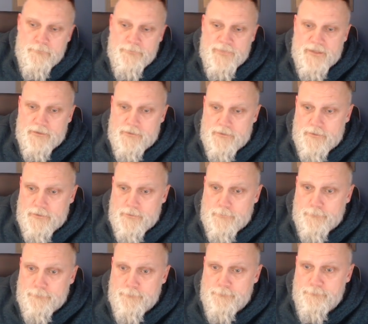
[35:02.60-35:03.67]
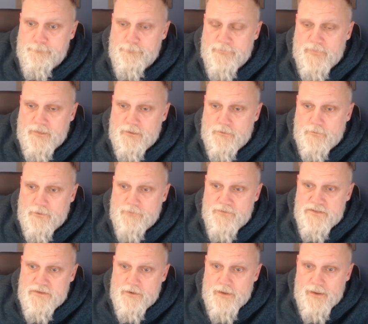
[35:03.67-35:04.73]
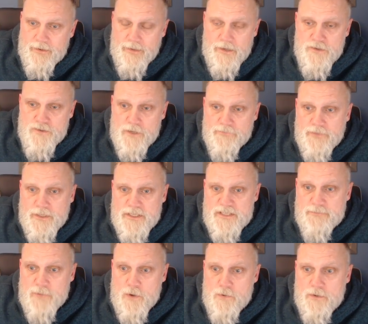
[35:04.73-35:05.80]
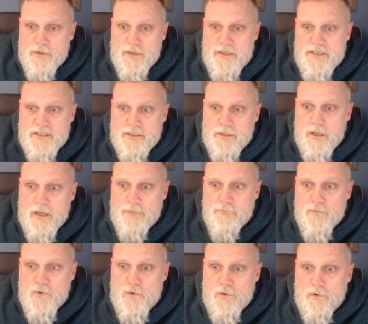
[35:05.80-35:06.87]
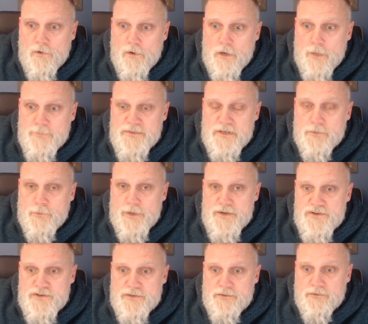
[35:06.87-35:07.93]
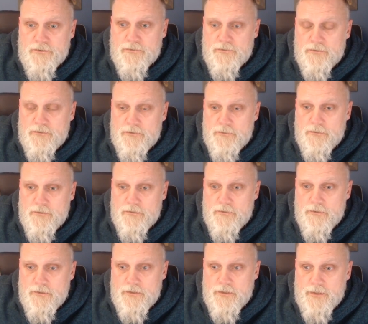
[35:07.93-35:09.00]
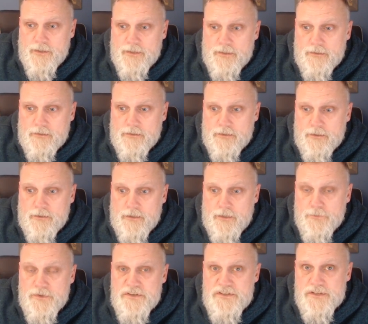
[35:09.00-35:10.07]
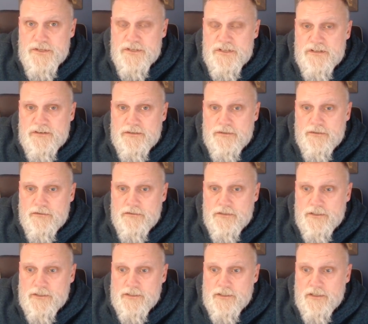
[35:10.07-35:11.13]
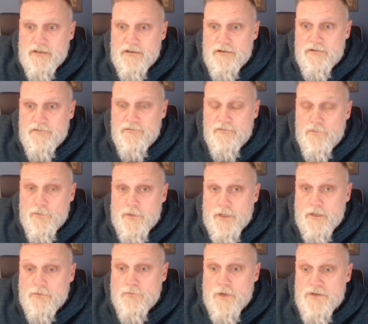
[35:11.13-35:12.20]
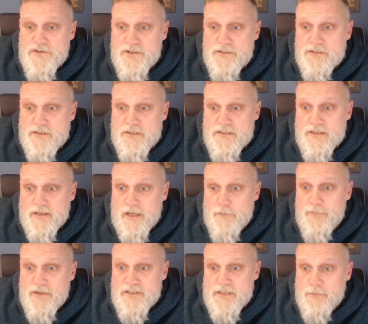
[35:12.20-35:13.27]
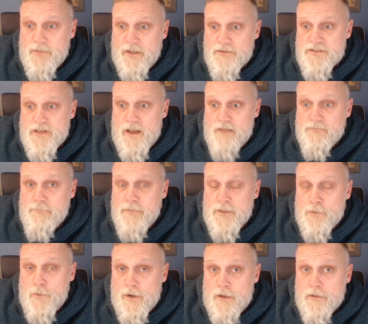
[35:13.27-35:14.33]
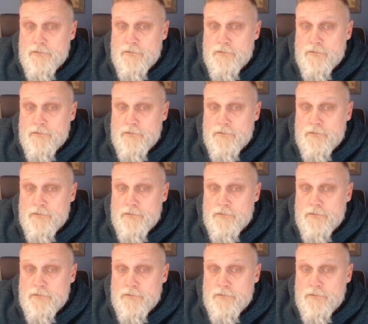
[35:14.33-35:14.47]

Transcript: Um, if you start adding and drifting smoke, it's a lot more obscuration and hindrances for the Russians to set up, and something else you have to be aware of.